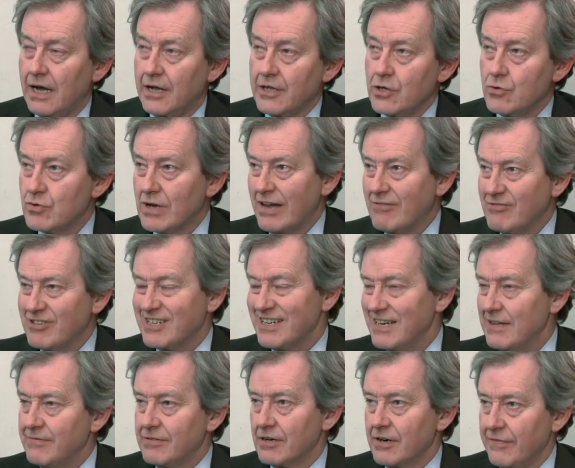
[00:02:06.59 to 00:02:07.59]
You don't
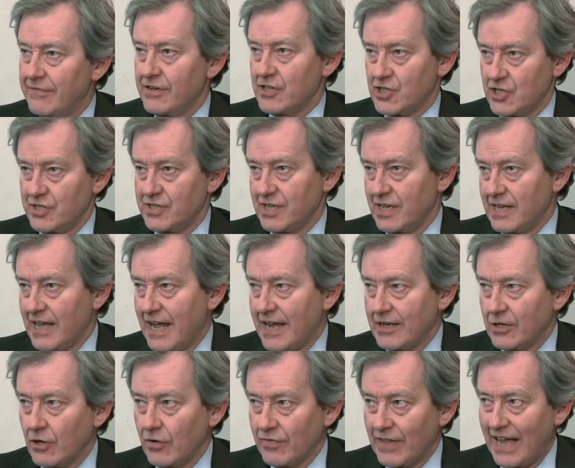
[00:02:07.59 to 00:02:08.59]
deliver efficiency
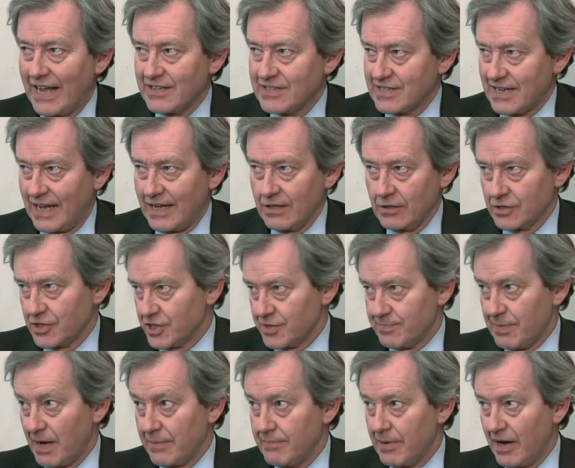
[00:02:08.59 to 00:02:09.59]
gain on that scale
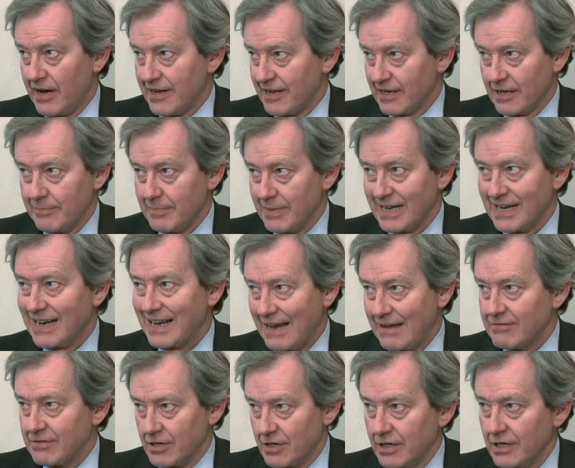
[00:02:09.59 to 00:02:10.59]
just by buying a bit
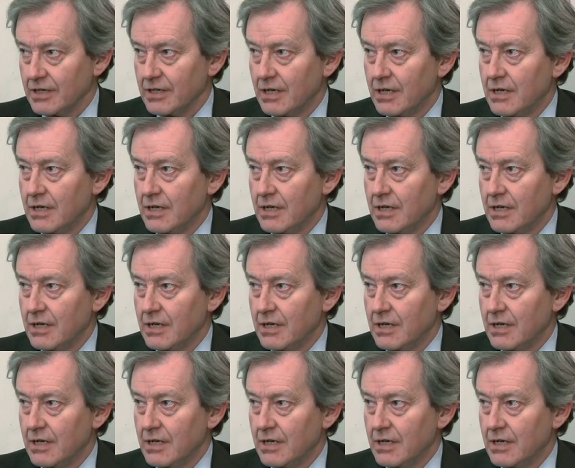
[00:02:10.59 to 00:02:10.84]
cleverer.